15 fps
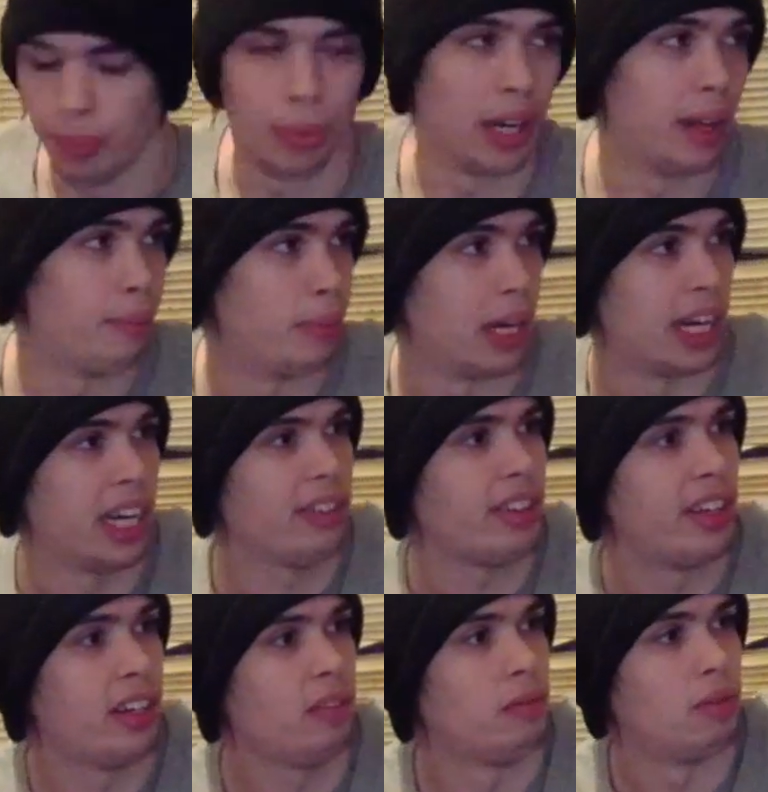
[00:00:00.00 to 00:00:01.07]
but I guess
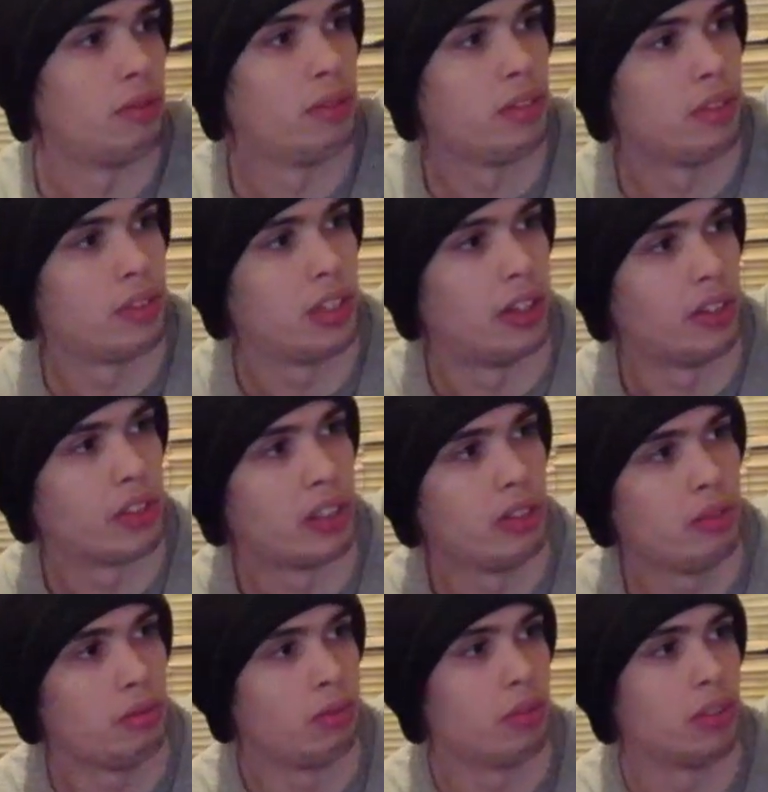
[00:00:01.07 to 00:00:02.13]
I don't. So that's
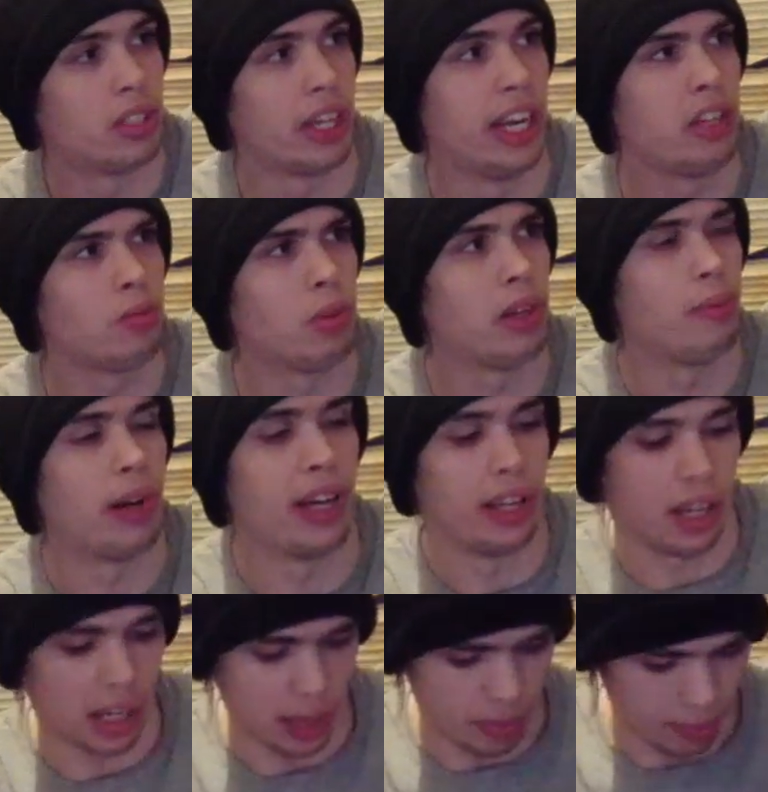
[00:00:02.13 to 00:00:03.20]
cool. So here's one of my
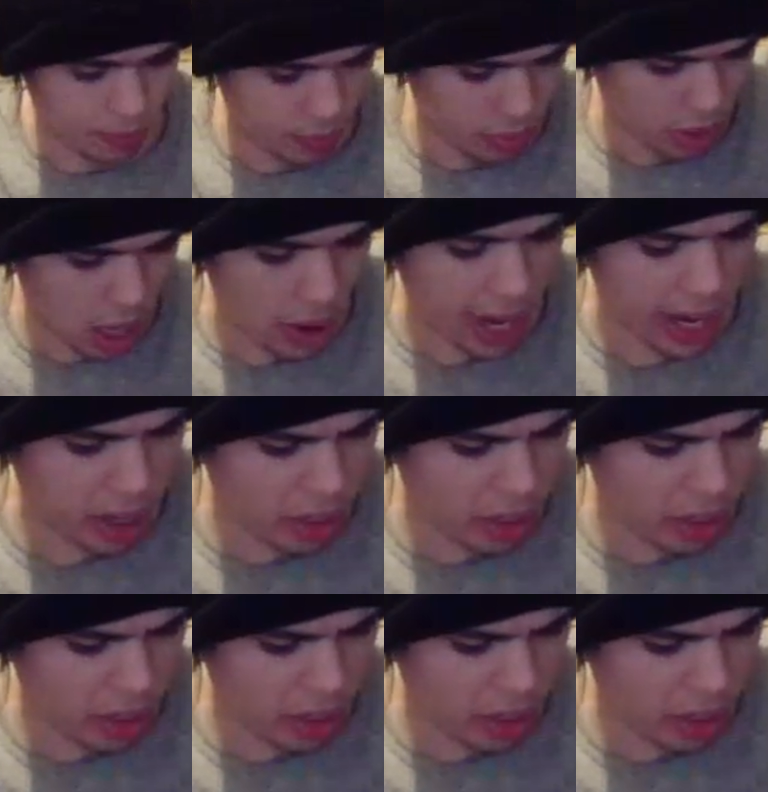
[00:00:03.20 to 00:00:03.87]
oh yeah,